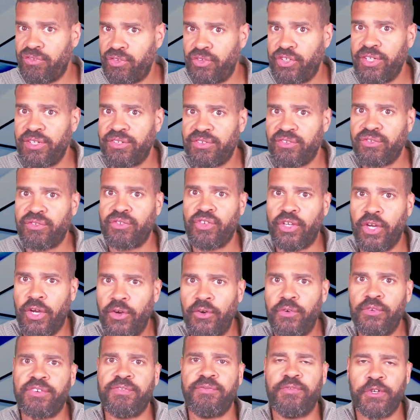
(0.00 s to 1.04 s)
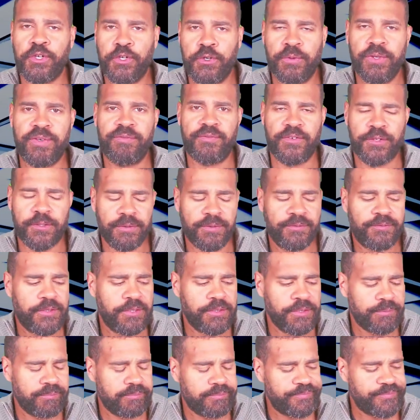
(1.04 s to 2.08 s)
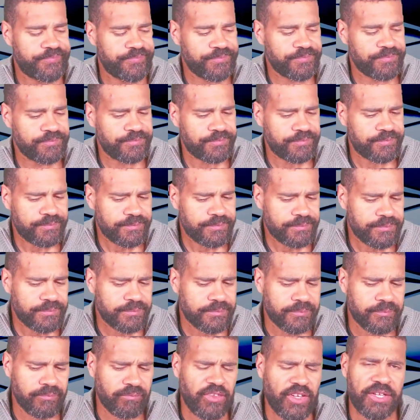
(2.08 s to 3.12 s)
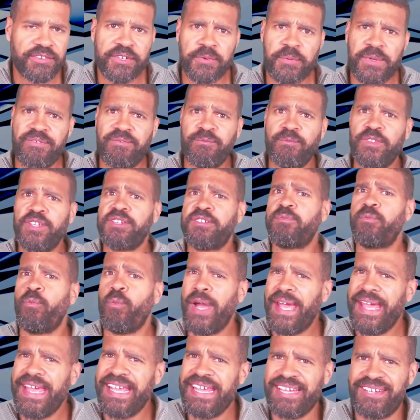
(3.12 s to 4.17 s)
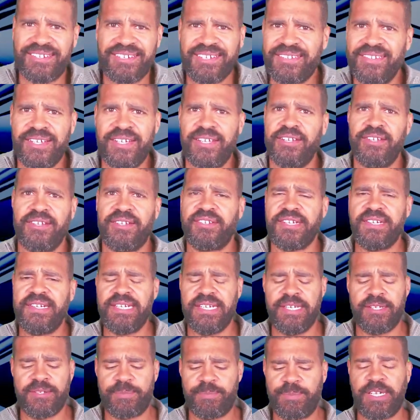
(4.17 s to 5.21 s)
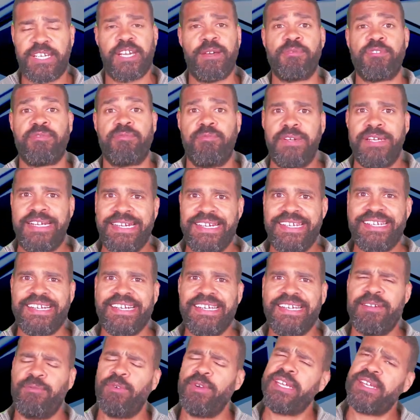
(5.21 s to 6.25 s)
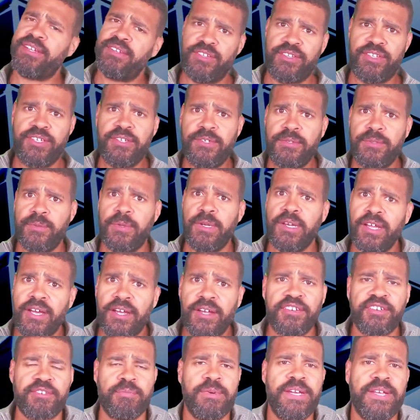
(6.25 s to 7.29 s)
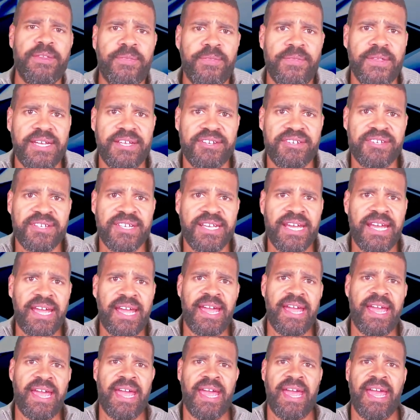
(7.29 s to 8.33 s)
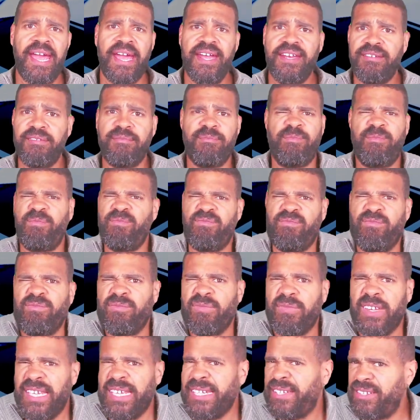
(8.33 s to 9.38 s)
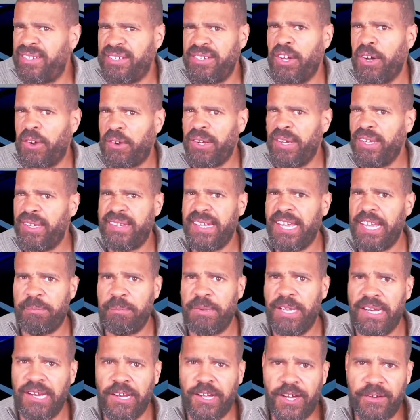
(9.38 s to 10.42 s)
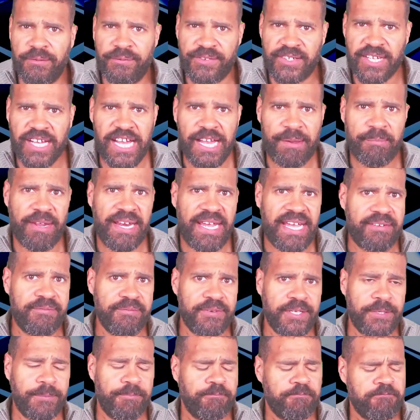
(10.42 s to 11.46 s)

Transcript: just goes forward, forward, forward. So there's ways, isn't there? Suddenly it becomes really clear we can do lots with this, and it's not going to take me a lot of time and effort.